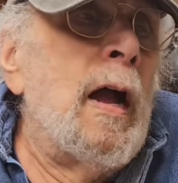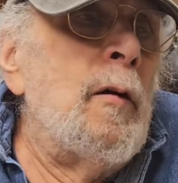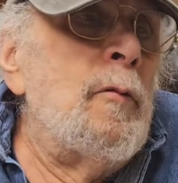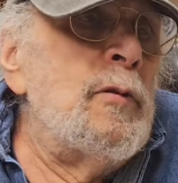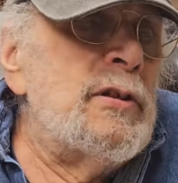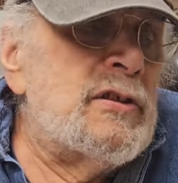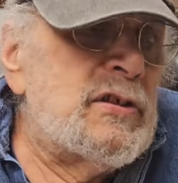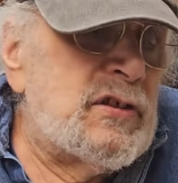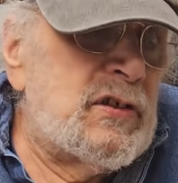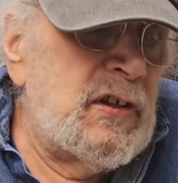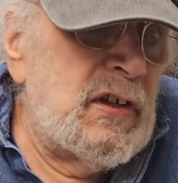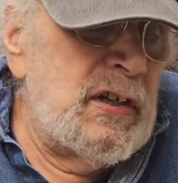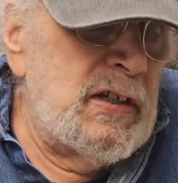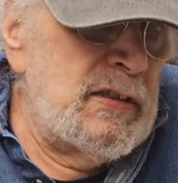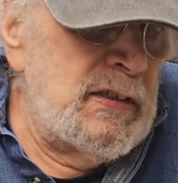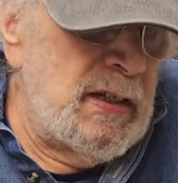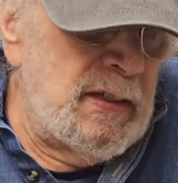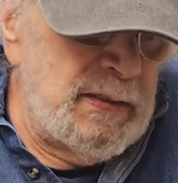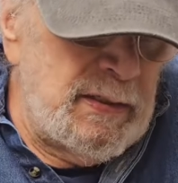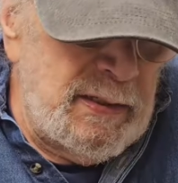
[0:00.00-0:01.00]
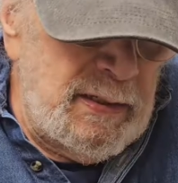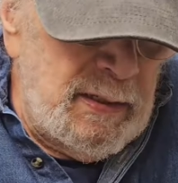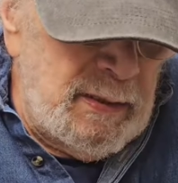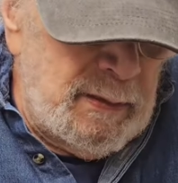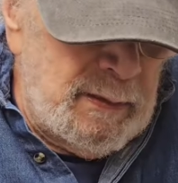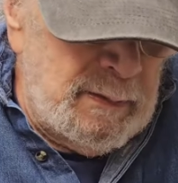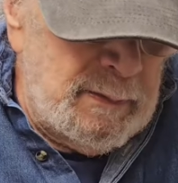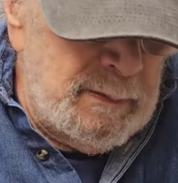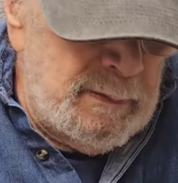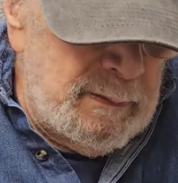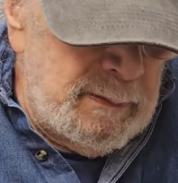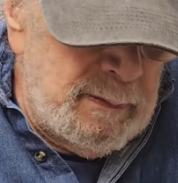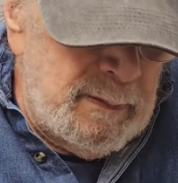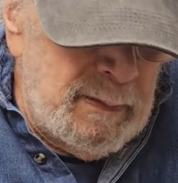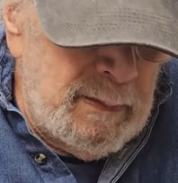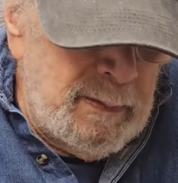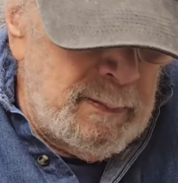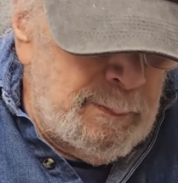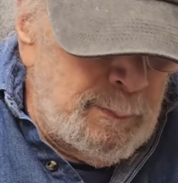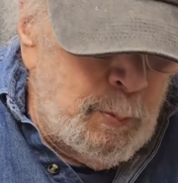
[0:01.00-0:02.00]
I would say
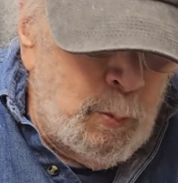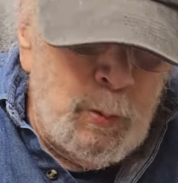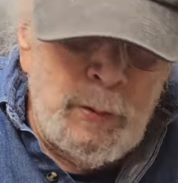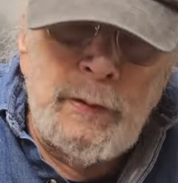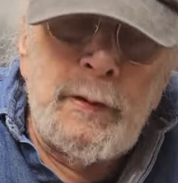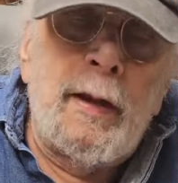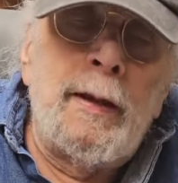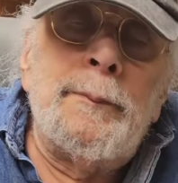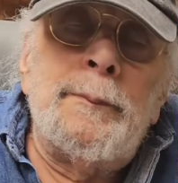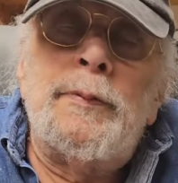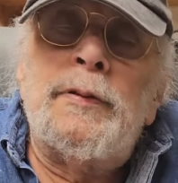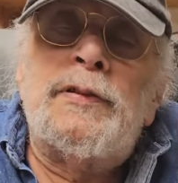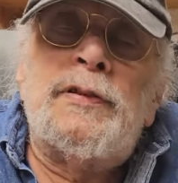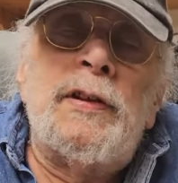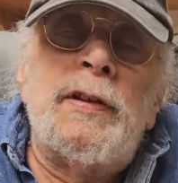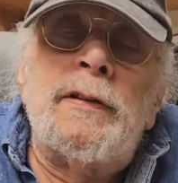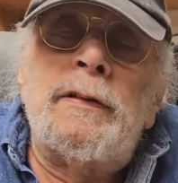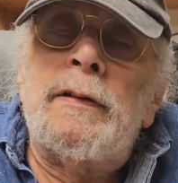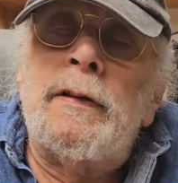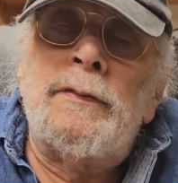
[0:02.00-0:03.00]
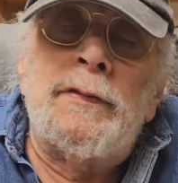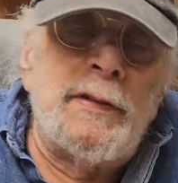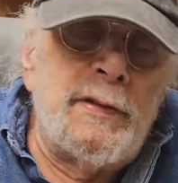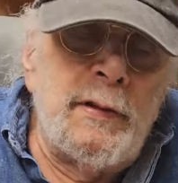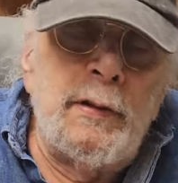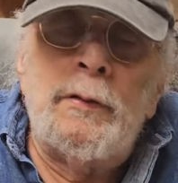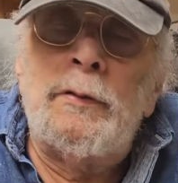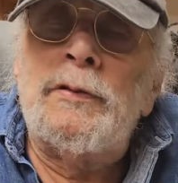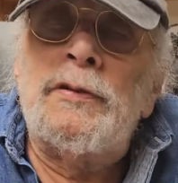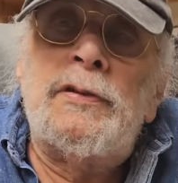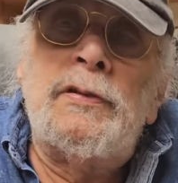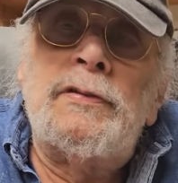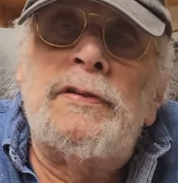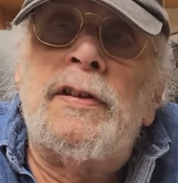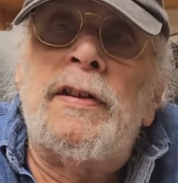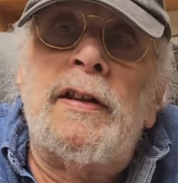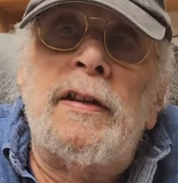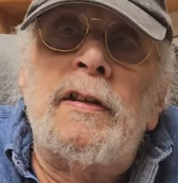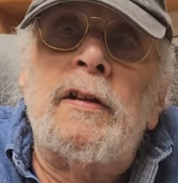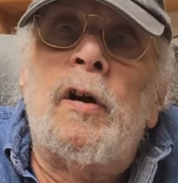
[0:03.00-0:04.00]
99.9% of the dealers
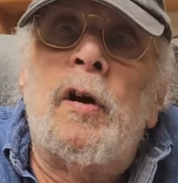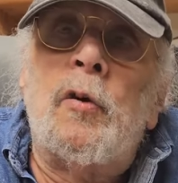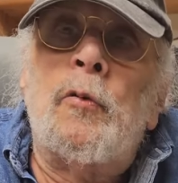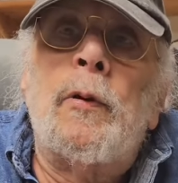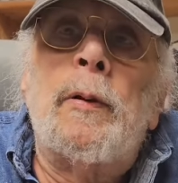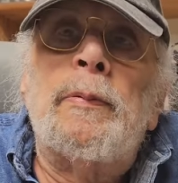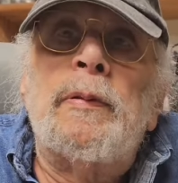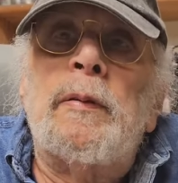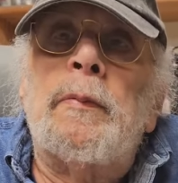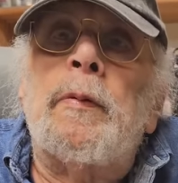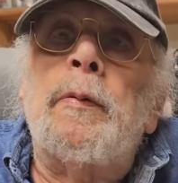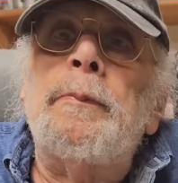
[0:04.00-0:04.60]
today are reputable.